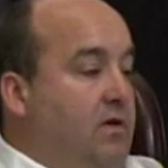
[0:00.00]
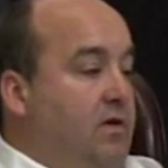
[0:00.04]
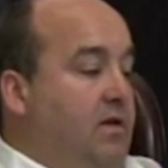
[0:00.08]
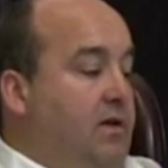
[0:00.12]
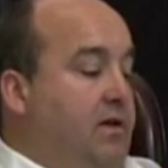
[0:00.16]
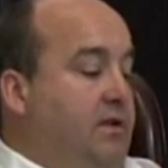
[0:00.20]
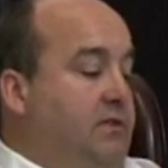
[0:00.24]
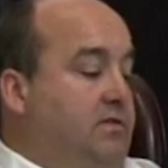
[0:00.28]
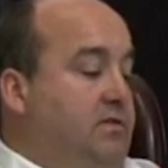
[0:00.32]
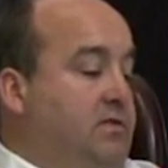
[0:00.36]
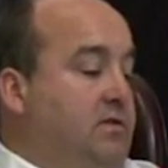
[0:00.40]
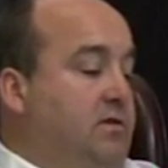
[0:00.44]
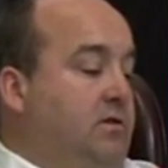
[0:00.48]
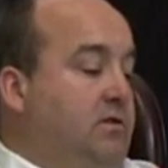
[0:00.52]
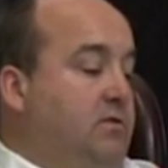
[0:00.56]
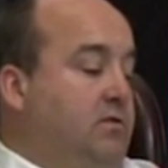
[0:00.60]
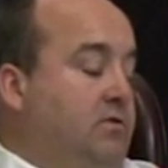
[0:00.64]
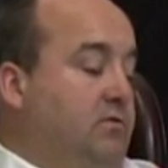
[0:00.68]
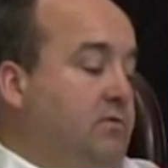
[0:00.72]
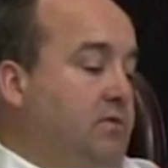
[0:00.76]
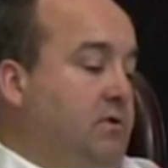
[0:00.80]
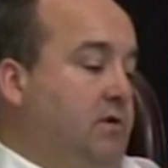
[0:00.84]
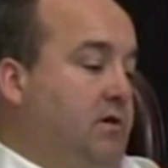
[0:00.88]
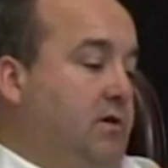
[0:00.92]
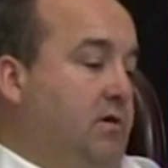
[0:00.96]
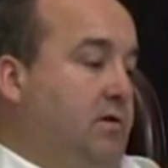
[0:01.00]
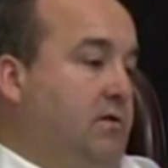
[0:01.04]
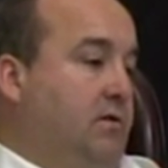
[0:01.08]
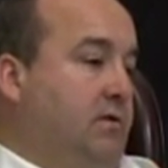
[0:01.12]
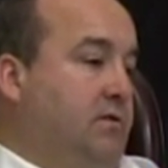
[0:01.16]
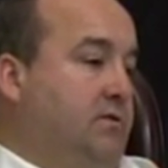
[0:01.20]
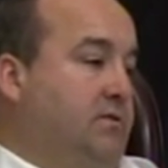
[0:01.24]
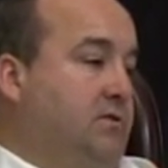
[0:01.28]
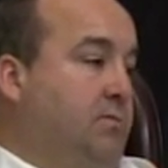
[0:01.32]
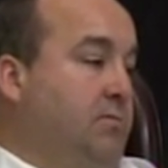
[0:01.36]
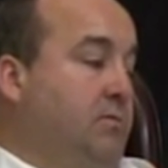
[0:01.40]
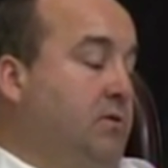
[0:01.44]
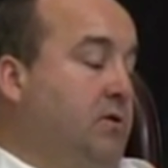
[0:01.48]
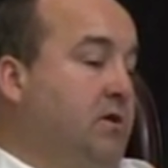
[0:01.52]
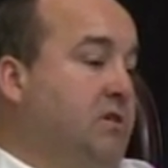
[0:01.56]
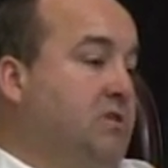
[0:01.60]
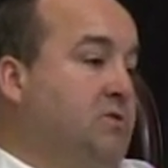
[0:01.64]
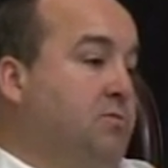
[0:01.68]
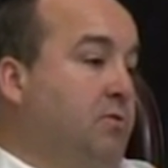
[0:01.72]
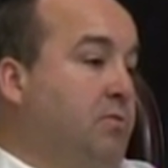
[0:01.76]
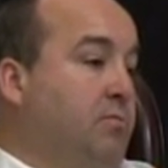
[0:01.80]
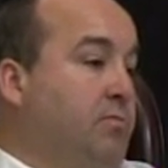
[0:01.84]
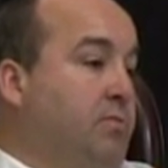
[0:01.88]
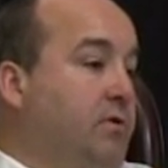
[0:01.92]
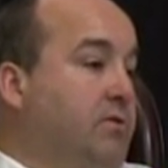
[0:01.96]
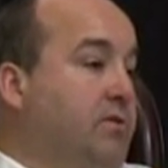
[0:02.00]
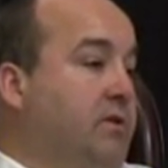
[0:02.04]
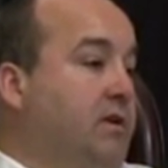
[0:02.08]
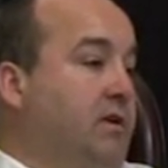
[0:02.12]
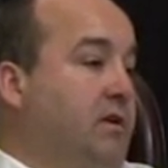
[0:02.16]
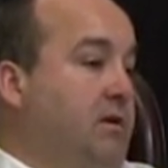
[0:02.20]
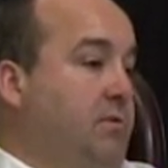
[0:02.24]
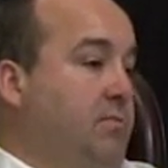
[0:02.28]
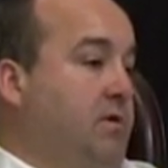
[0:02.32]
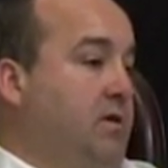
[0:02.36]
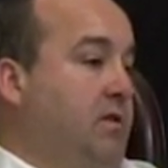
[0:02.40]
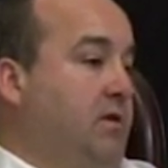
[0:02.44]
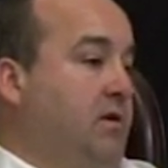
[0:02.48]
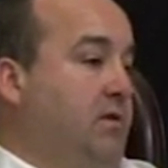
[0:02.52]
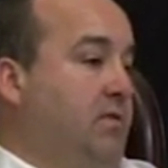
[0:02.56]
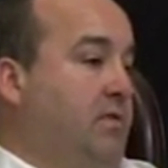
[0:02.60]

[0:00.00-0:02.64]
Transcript: it's the municipal building committee